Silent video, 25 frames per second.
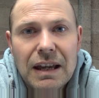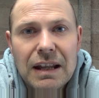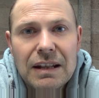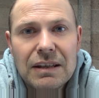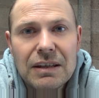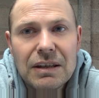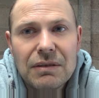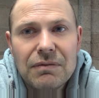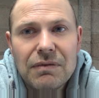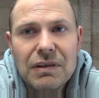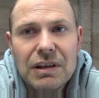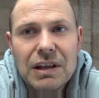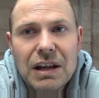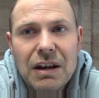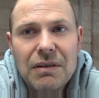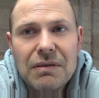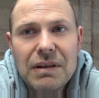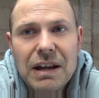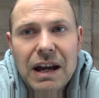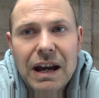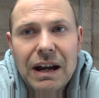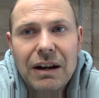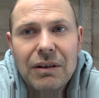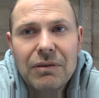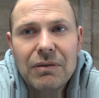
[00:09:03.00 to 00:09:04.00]
ends this video
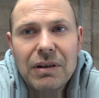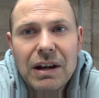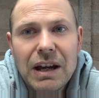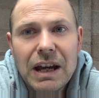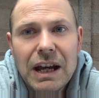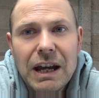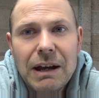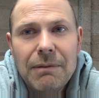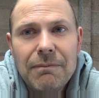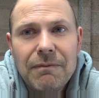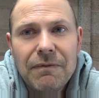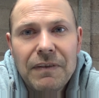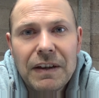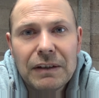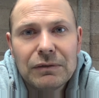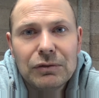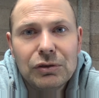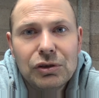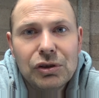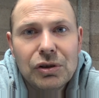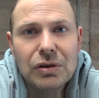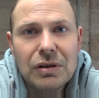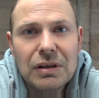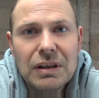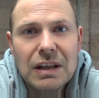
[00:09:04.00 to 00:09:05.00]
now. Thanks for
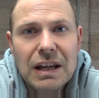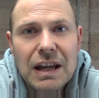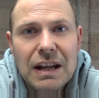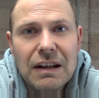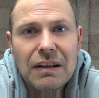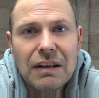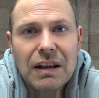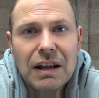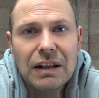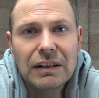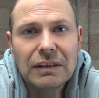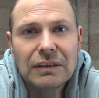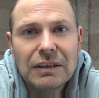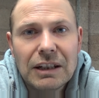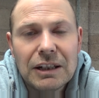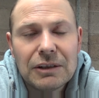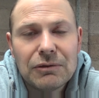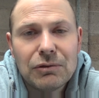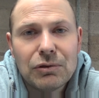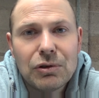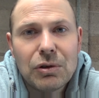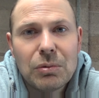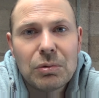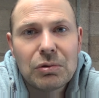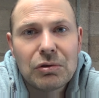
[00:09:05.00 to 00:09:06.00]
tuning in and thanks
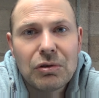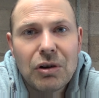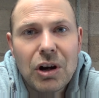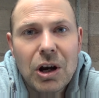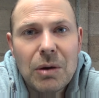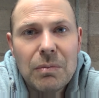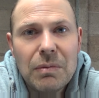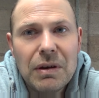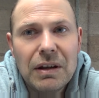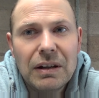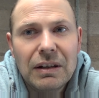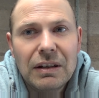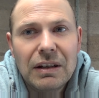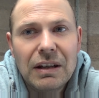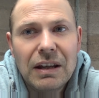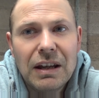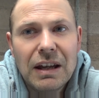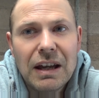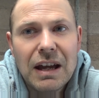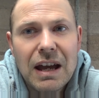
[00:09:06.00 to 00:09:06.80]
for subscribing.